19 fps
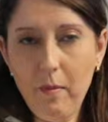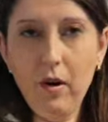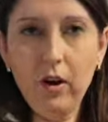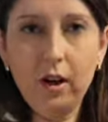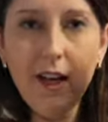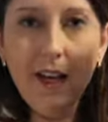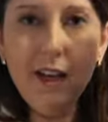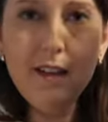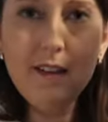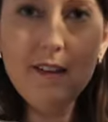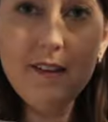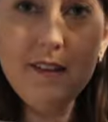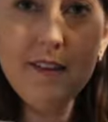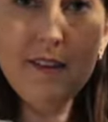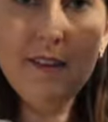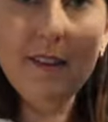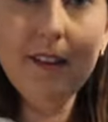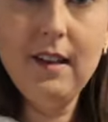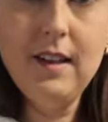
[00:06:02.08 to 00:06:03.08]

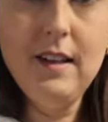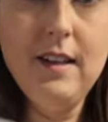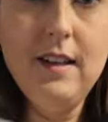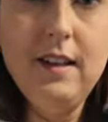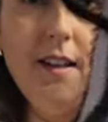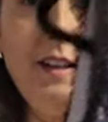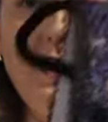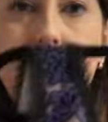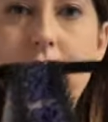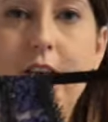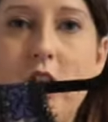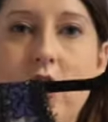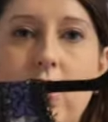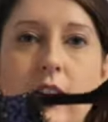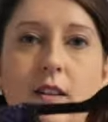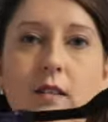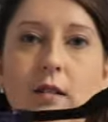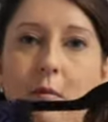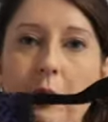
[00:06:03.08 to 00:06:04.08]
pockets. I have a
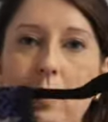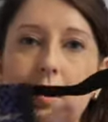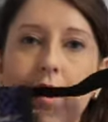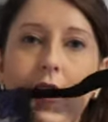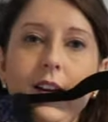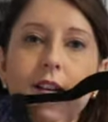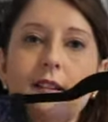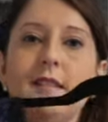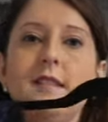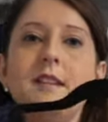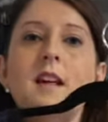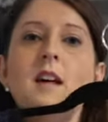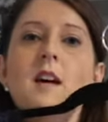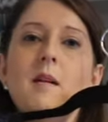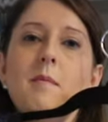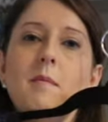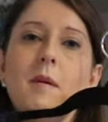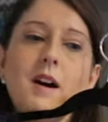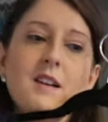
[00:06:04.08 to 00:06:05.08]
dress with pockets,
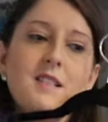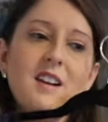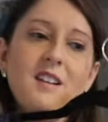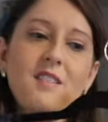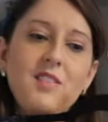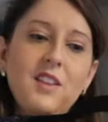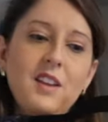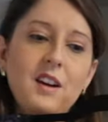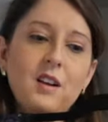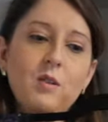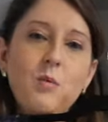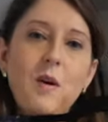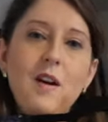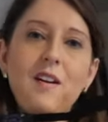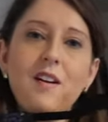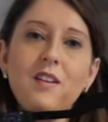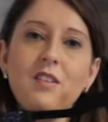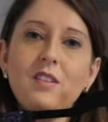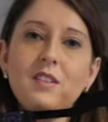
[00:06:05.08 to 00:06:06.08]
but I don't think I'd
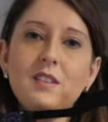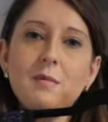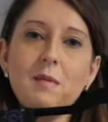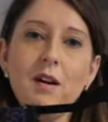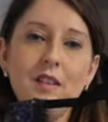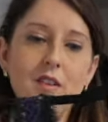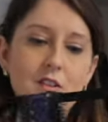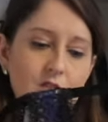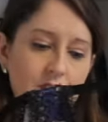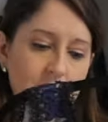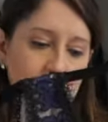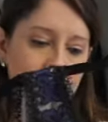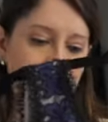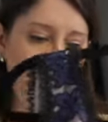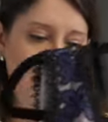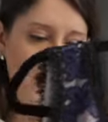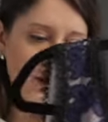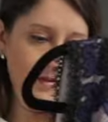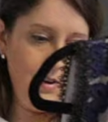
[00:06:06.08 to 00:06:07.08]
wear it. I've got some other
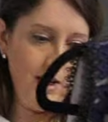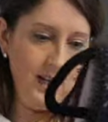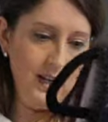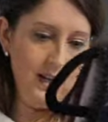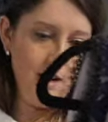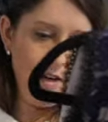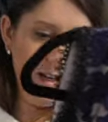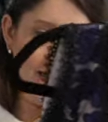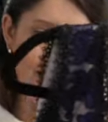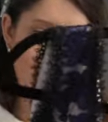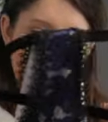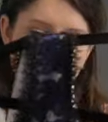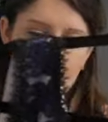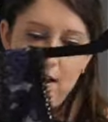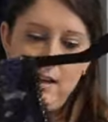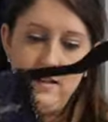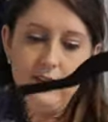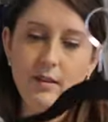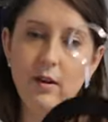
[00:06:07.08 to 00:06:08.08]
dresses that I really like,
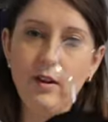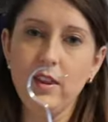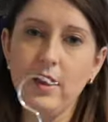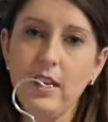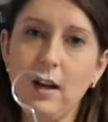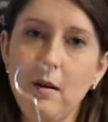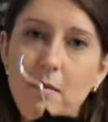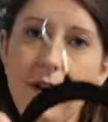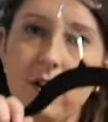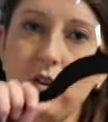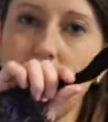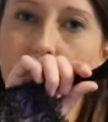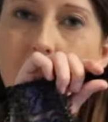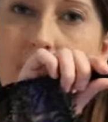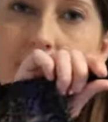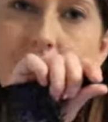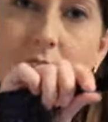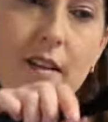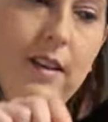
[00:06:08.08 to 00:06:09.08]
so I think I might try
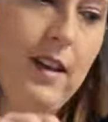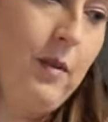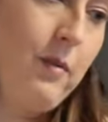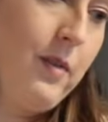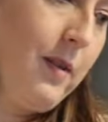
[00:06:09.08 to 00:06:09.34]
and sell that